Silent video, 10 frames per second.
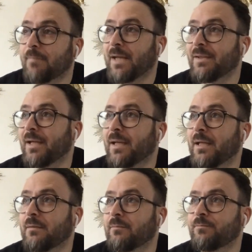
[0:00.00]
And
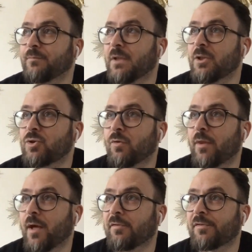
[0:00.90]
then in
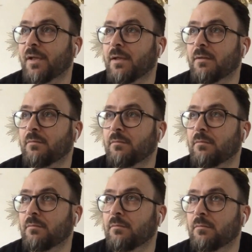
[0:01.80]

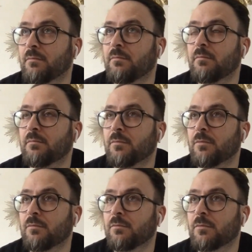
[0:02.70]

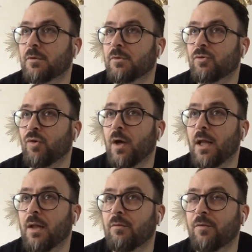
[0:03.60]

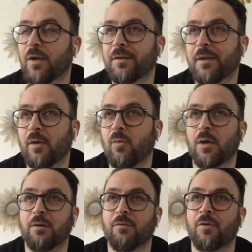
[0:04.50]
2012, I started
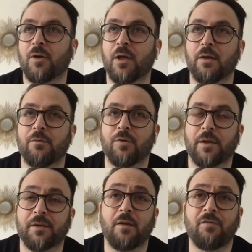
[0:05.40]
working for a
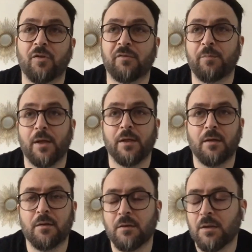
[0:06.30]
Salesforce
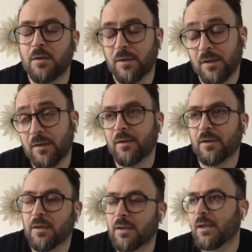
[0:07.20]
partner here
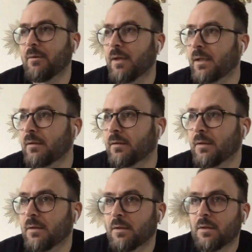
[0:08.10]
in Cleveland,
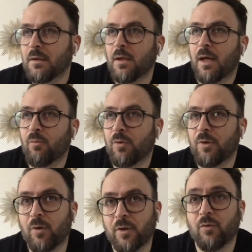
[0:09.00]
and we
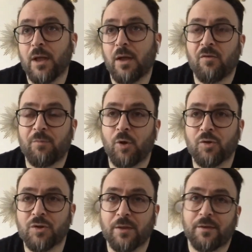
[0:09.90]
were doing a lot of
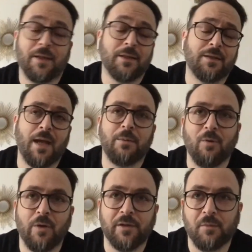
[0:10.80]
projects. At the time it
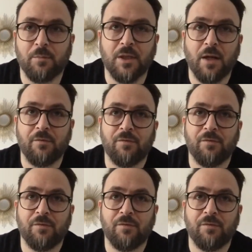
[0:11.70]
was on behalf